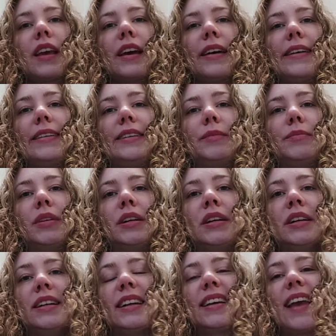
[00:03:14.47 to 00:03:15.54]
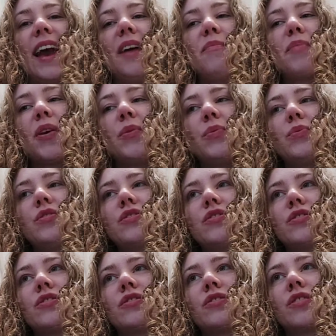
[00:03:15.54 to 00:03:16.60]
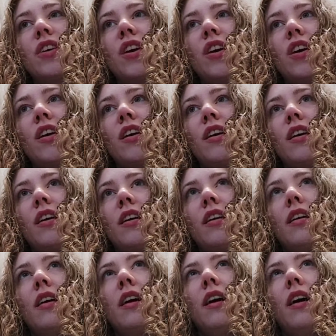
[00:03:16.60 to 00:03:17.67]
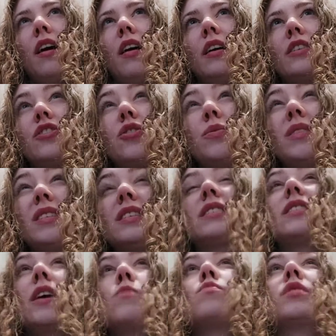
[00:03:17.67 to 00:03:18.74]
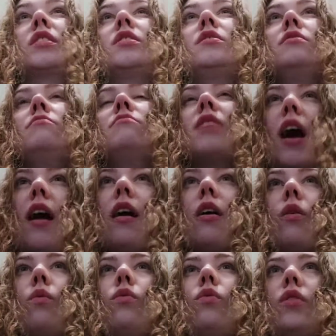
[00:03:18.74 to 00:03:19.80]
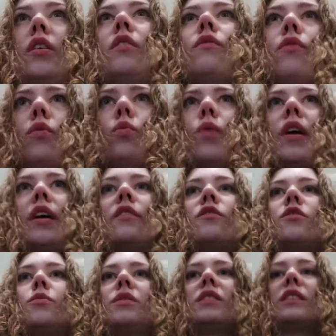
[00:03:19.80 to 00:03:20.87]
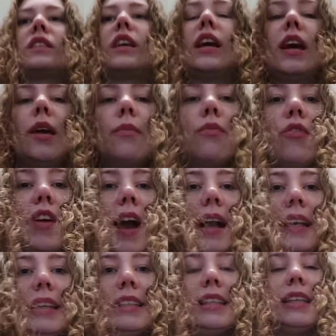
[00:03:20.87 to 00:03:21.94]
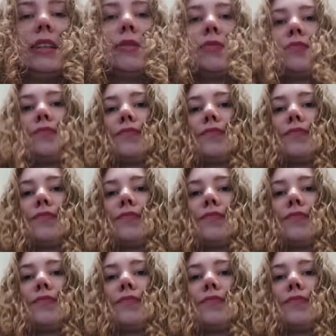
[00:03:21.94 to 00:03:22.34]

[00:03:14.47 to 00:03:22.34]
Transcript: And again, people were just doing the same what they do now, looking for ways to escape reality.